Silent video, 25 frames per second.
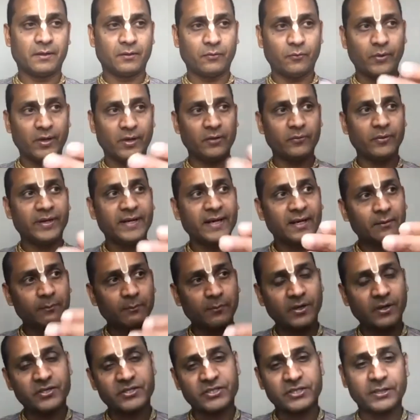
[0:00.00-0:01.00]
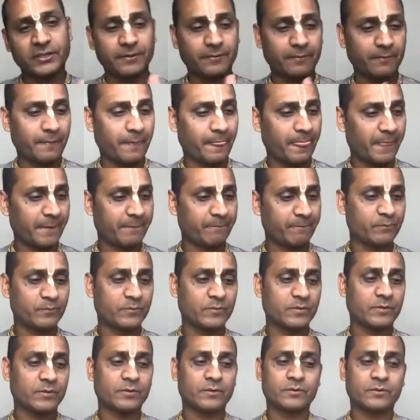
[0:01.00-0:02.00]
when we get mercy?
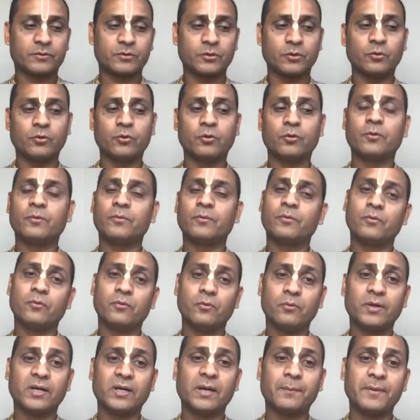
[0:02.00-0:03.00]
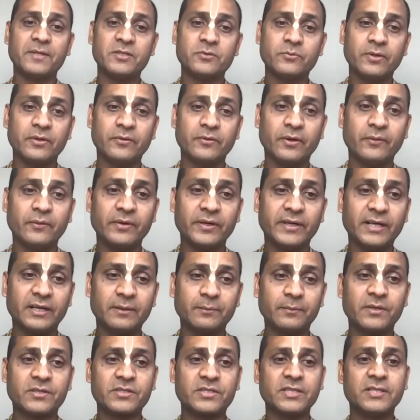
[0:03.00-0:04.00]
So what happens when we get
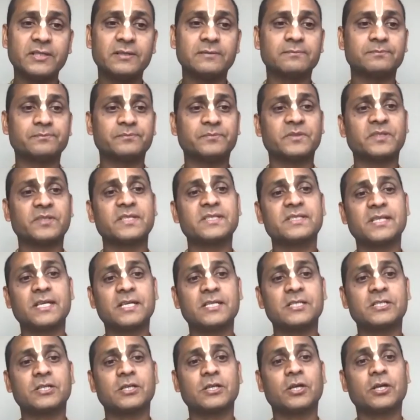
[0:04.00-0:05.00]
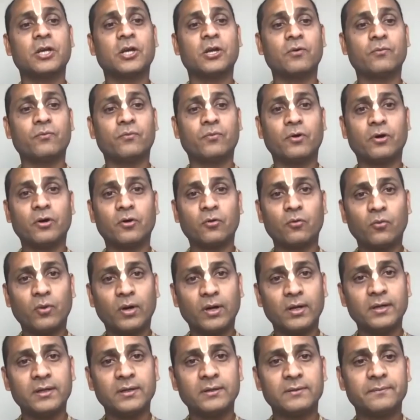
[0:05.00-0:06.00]
mercy? He says, for
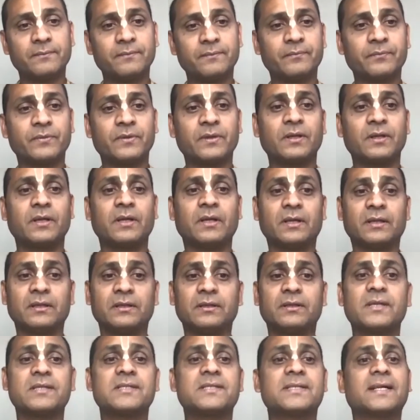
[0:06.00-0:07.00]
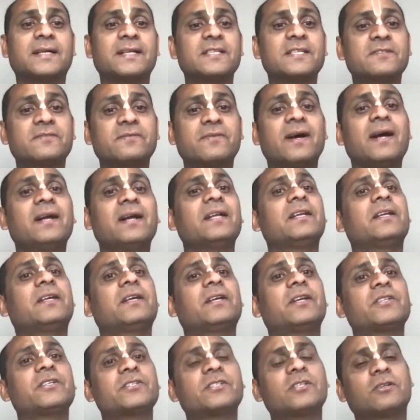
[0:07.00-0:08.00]
one, the satisfied in
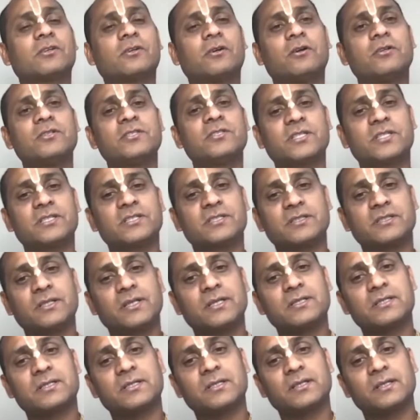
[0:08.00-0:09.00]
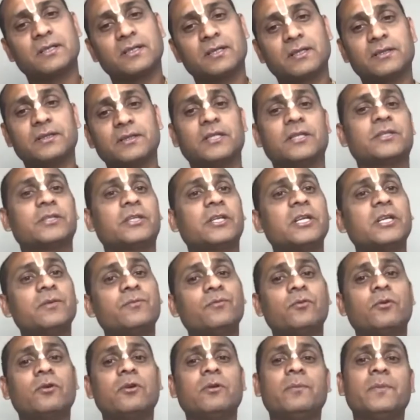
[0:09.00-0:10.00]
Krishna consciousness, the
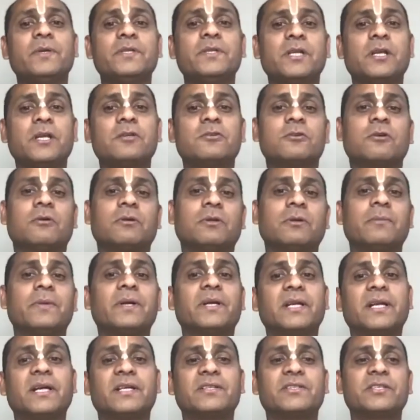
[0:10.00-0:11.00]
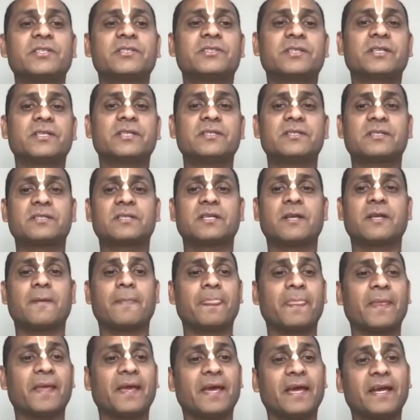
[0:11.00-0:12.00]
threefold miseries of the material existence
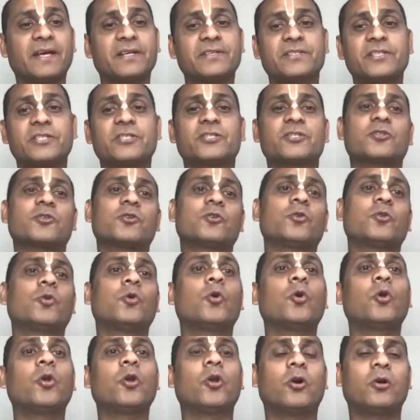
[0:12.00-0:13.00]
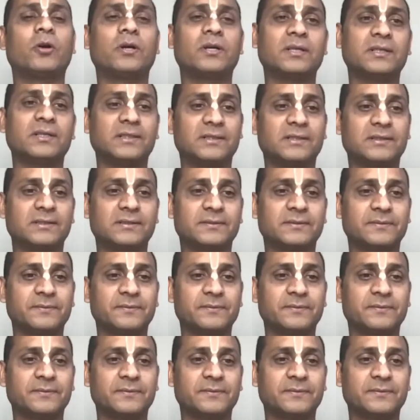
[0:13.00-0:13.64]
exist no longer.